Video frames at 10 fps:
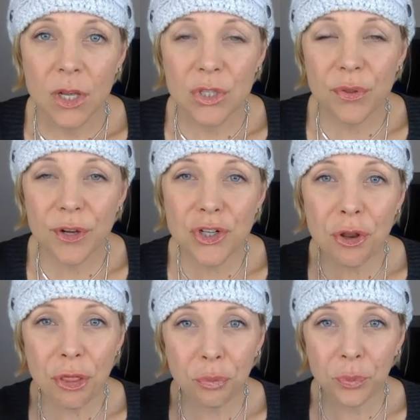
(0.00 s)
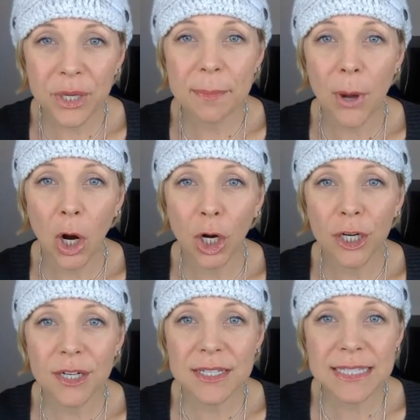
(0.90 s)
So there's your
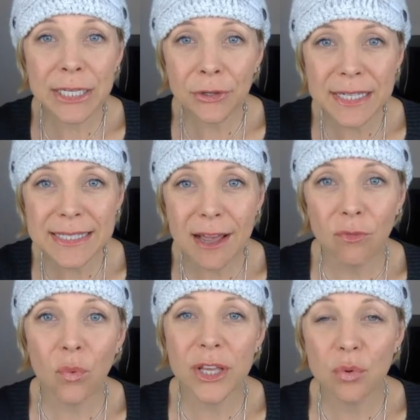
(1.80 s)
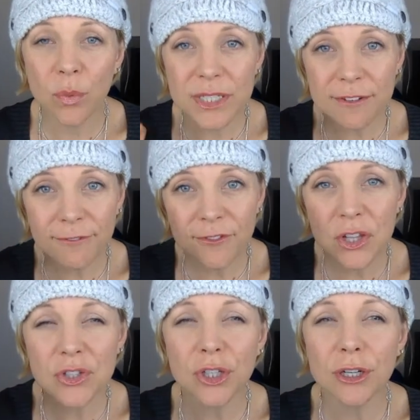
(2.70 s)
3-part series of what you want to
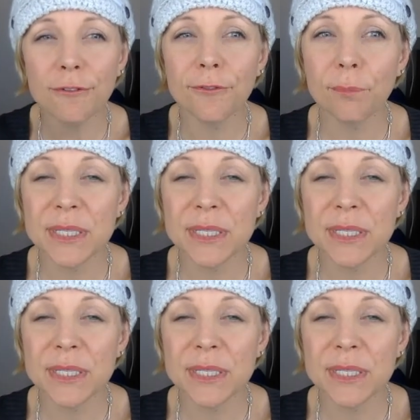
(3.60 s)
filter